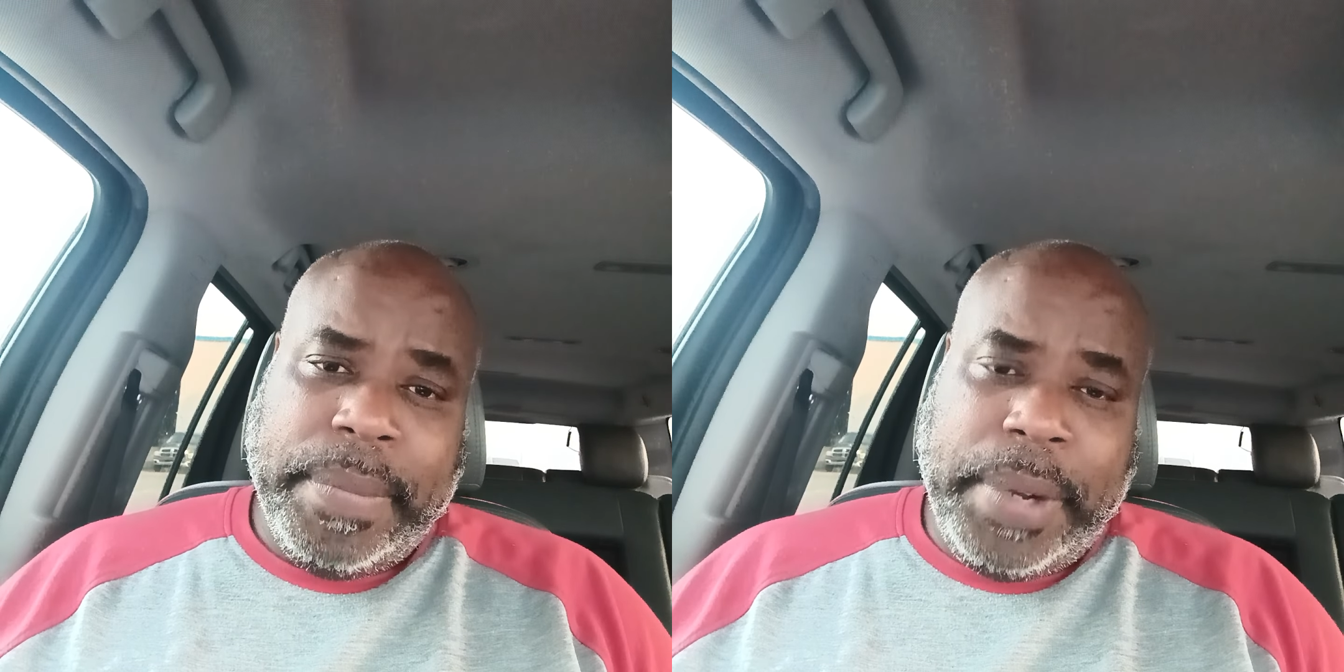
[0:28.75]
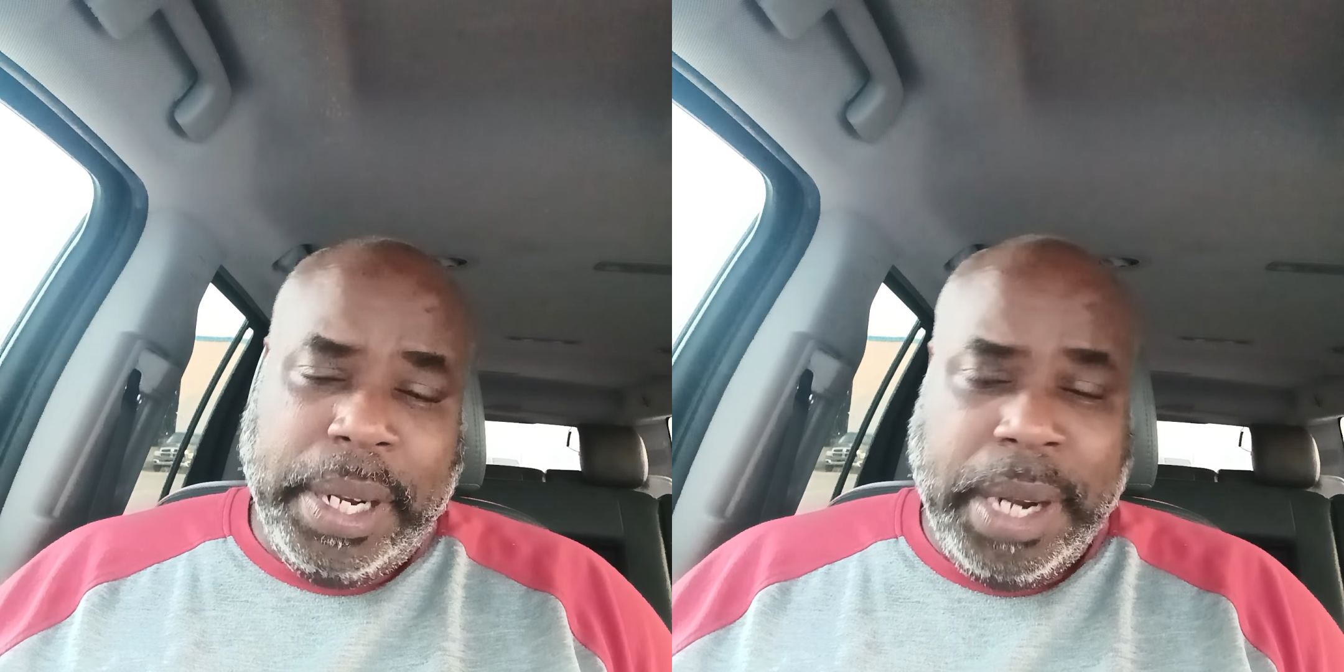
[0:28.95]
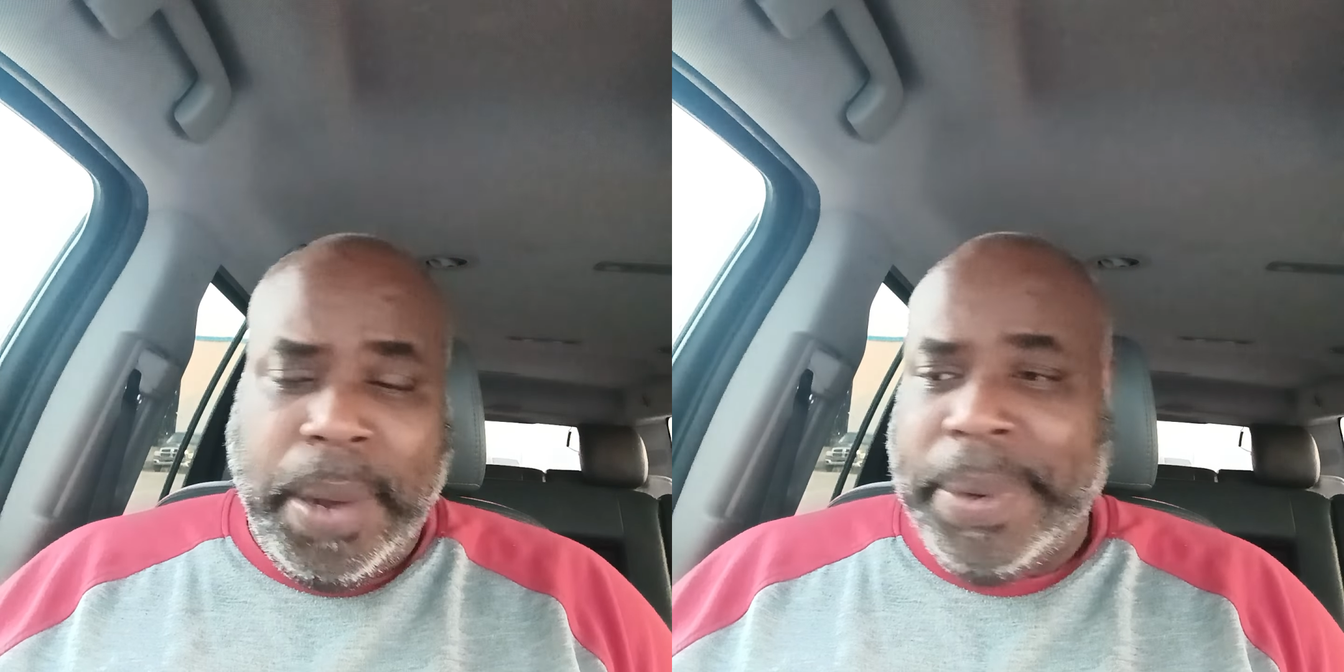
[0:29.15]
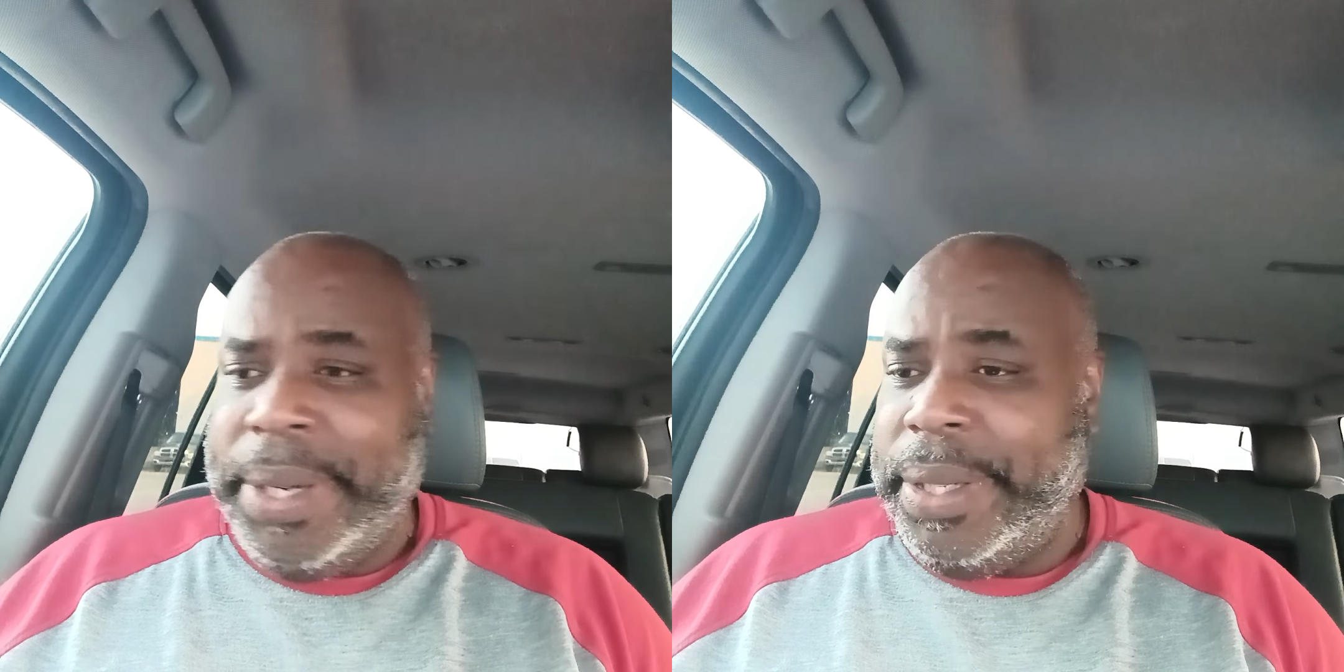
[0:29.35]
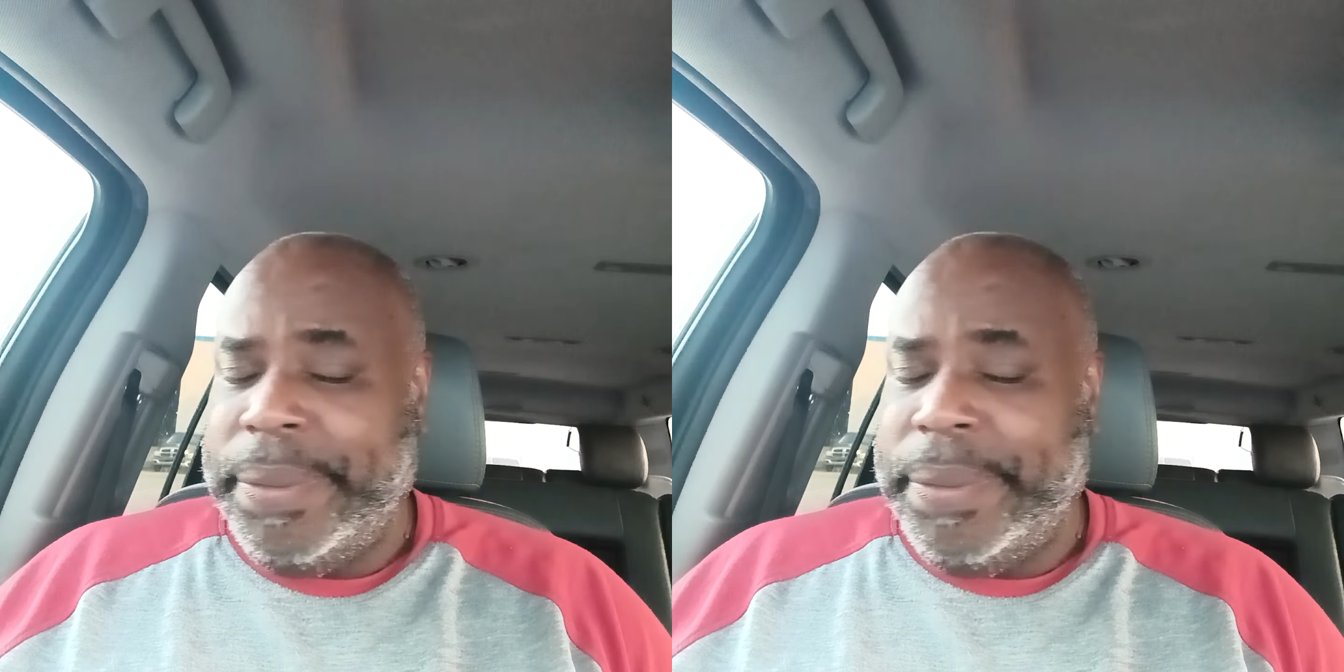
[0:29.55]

Cloning